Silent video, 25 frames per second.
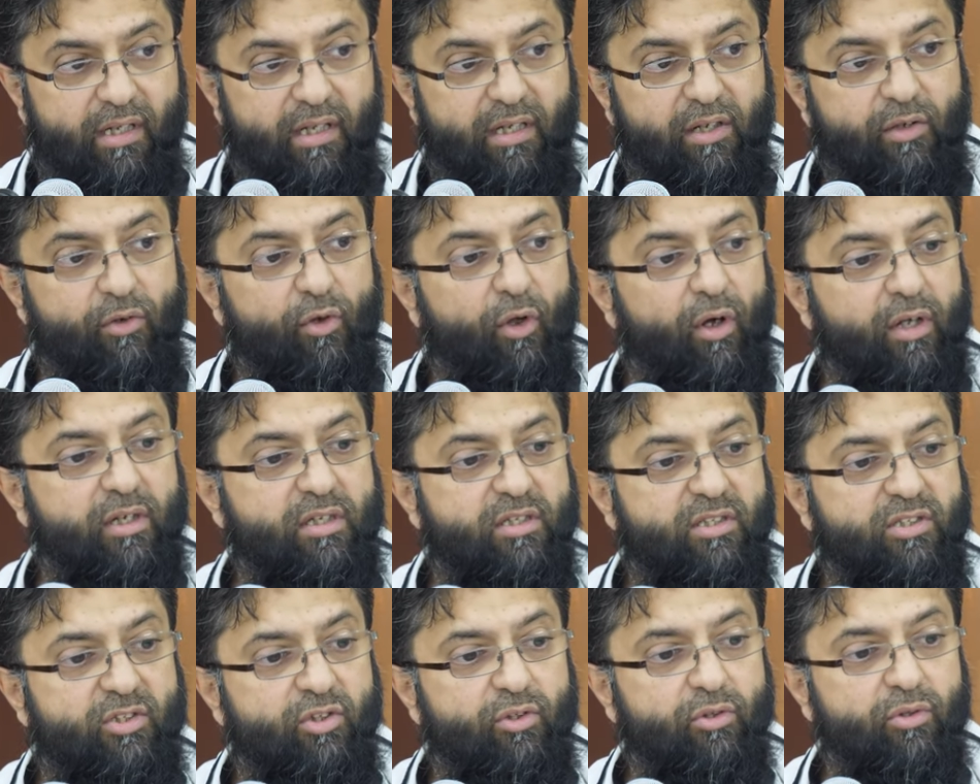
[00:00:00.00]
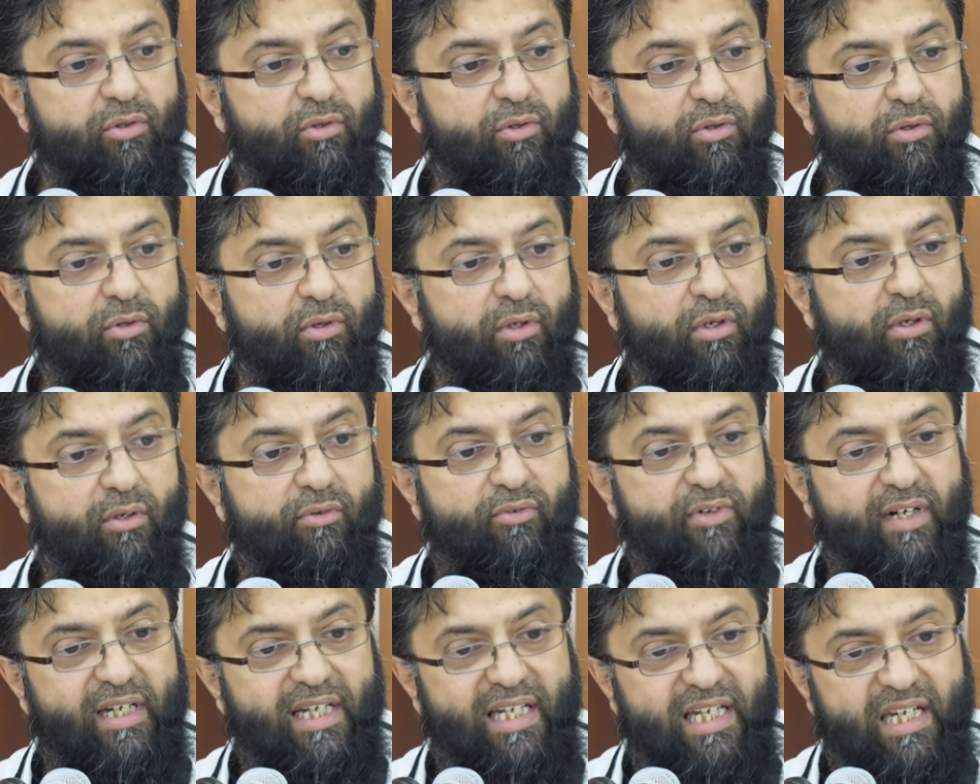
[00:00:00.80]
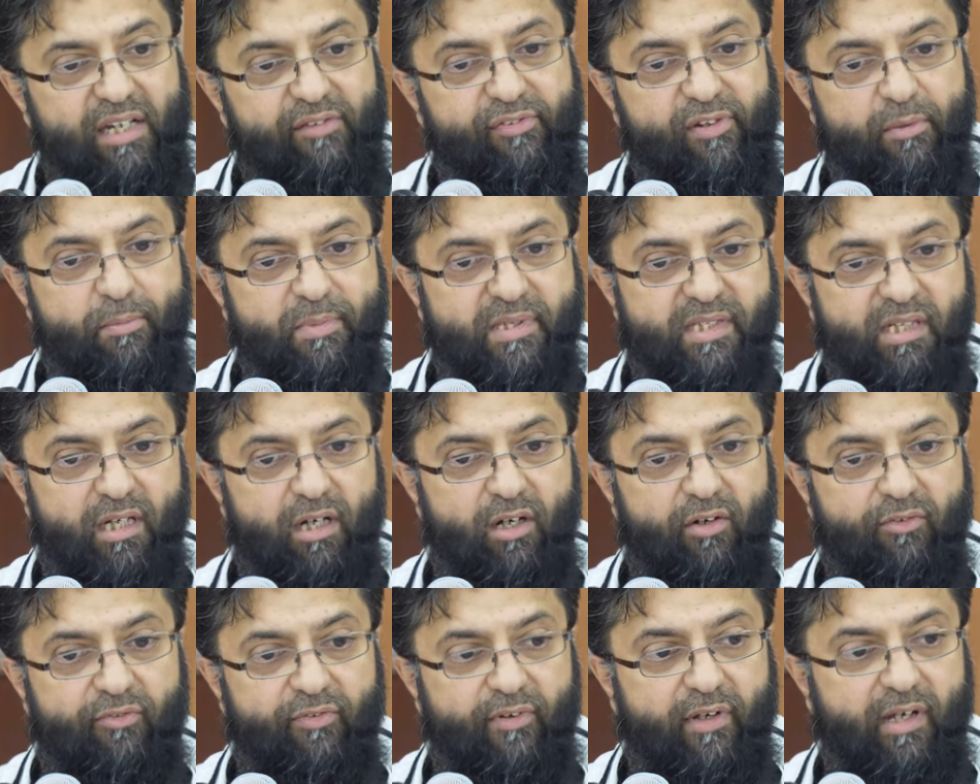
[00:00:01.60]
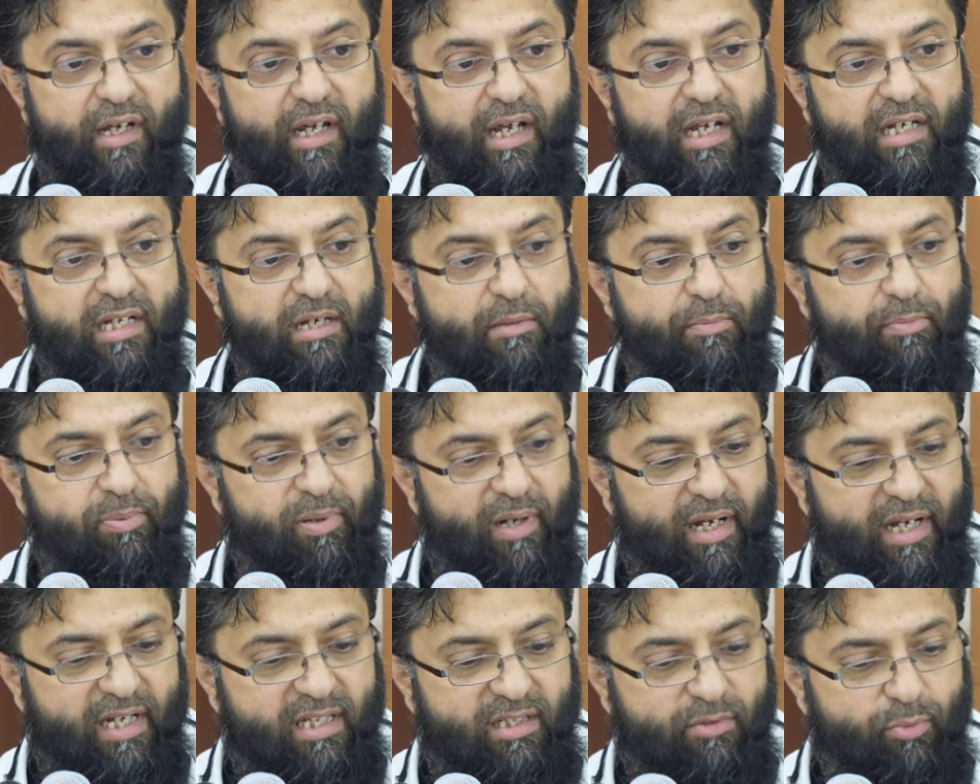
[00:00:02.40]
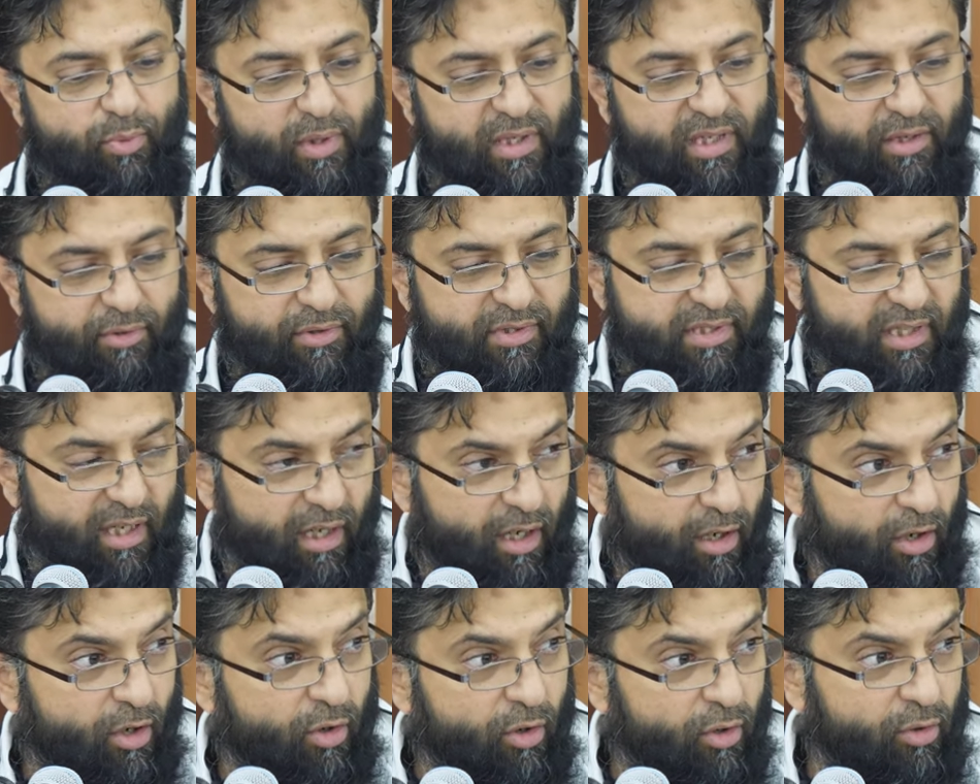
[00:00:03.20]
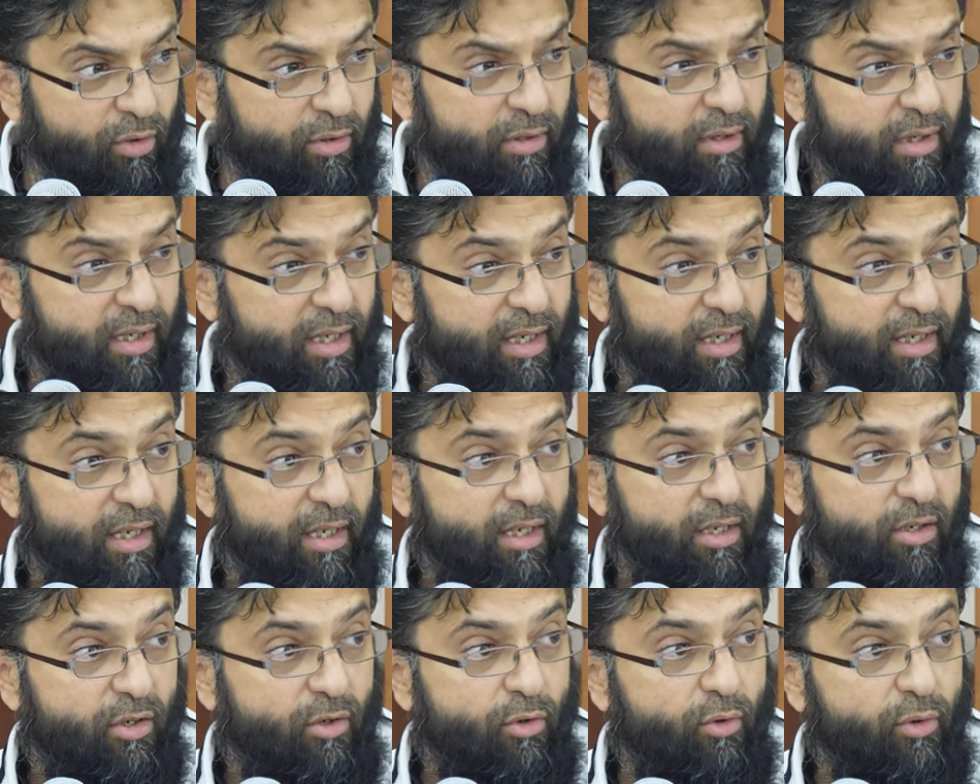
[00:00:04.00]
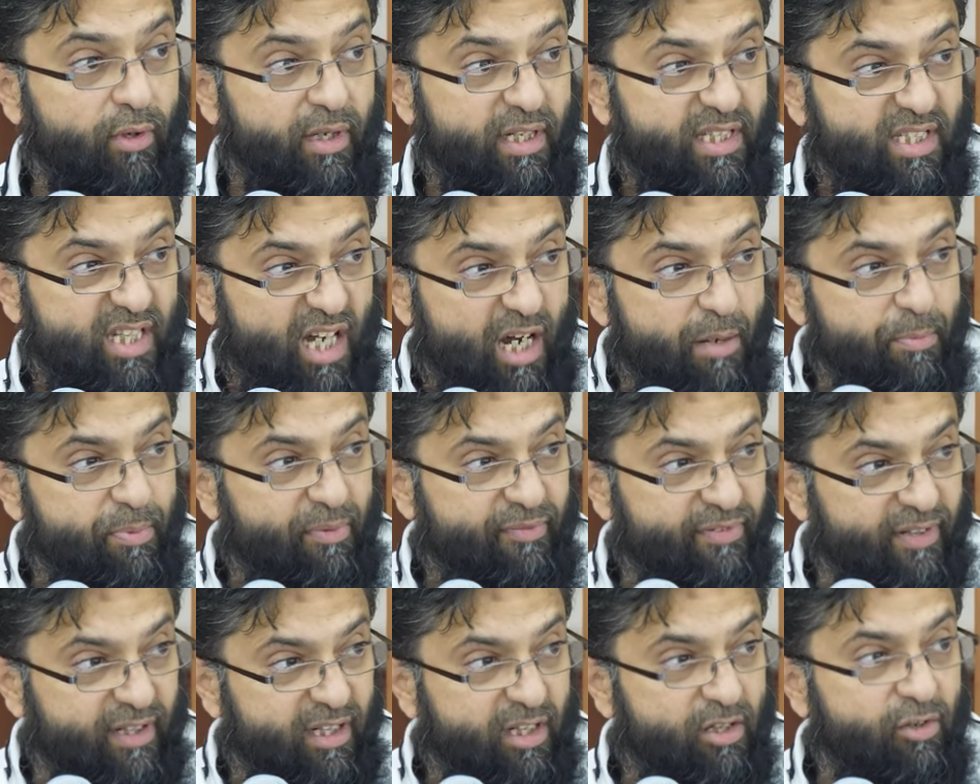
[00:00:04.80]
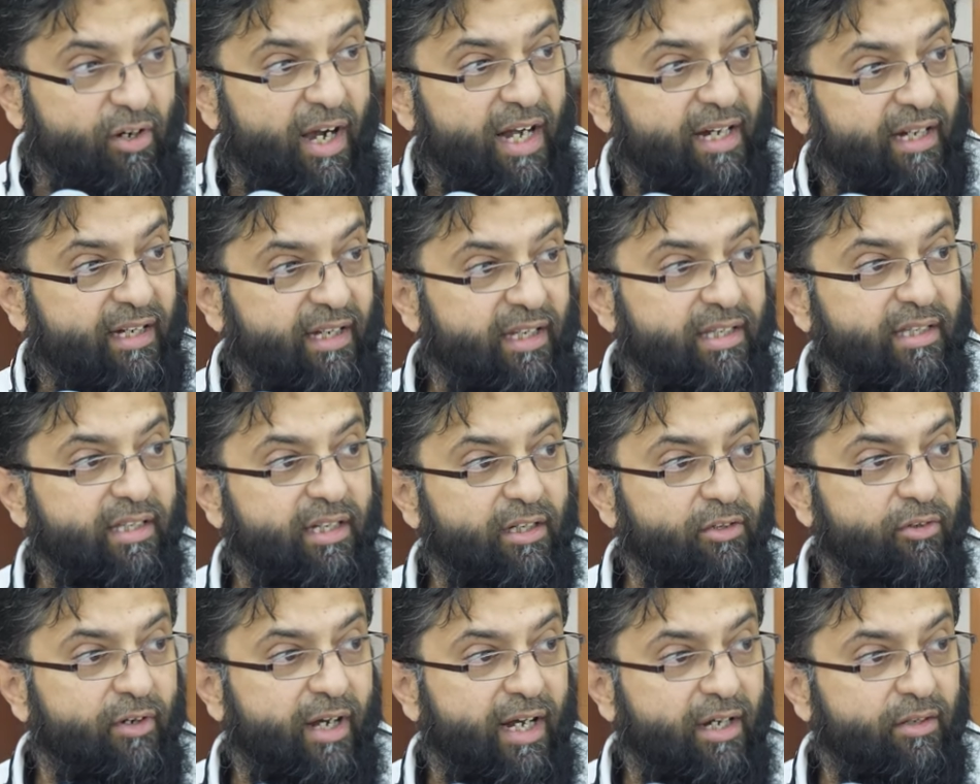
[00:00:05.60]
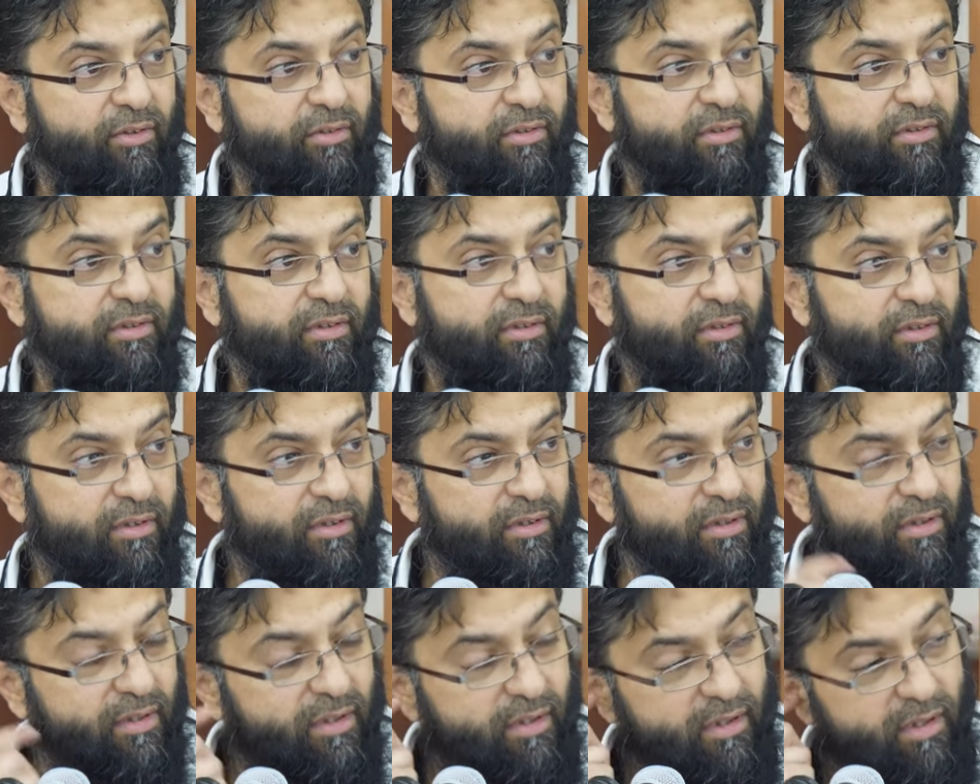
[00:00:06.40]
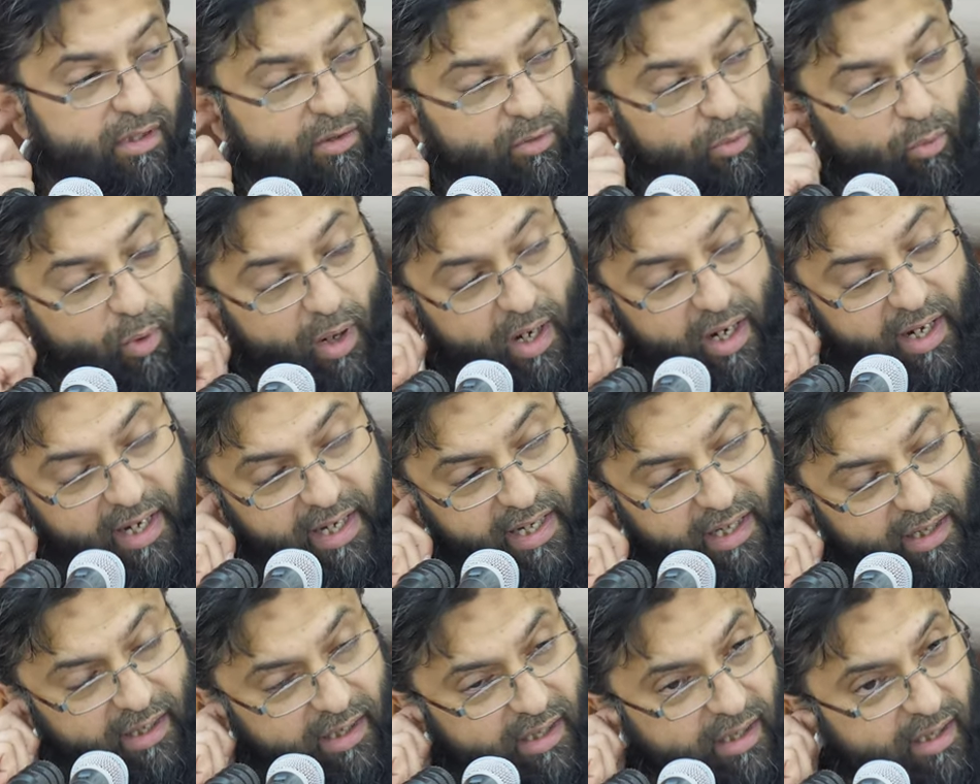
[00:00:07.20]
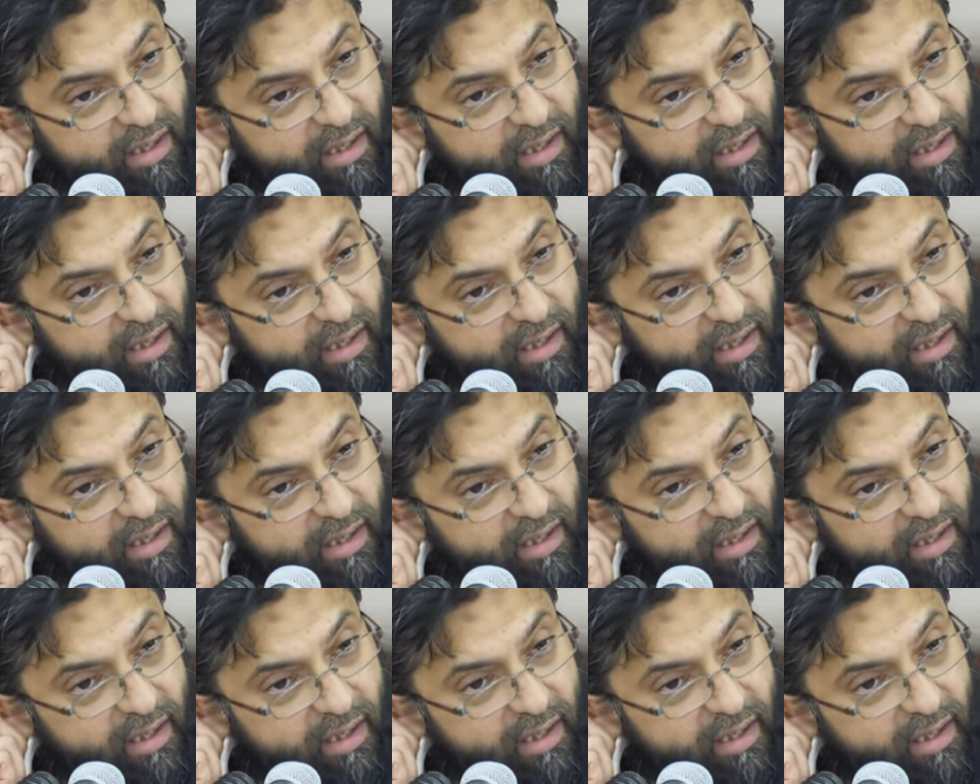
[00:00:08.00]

not to relieve himself in a place where there is a hole or a type of a crack in the ground. Why?